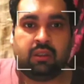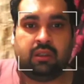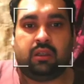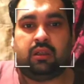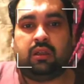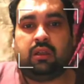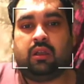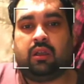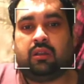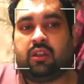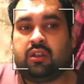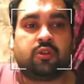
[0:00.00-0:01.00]

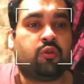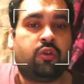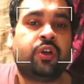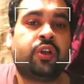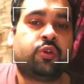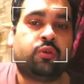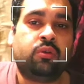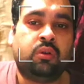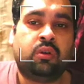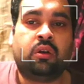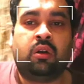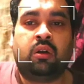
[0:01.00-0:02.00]
There is no issue.
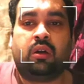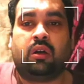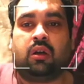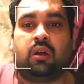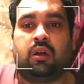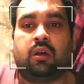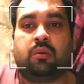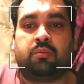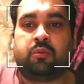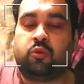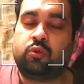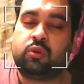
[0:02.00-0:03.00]

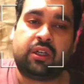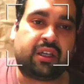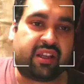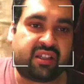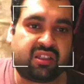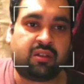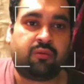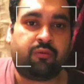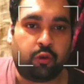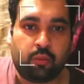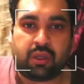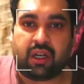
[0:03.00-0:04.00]
Google takes few
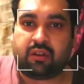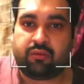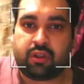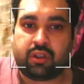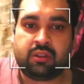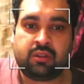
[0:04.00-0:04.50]
minutes for this,